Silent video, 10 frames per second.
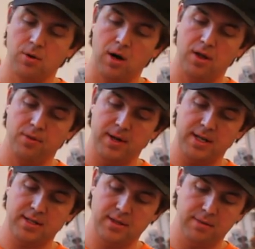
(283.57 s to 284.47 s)
go all the
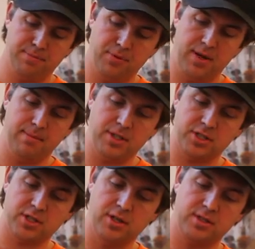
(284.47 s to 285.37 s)
way to the brim. It
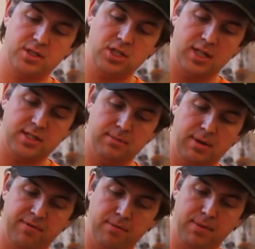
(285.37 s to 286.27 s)
just goes just
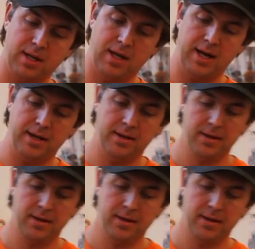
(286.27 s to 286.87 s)
above the midline.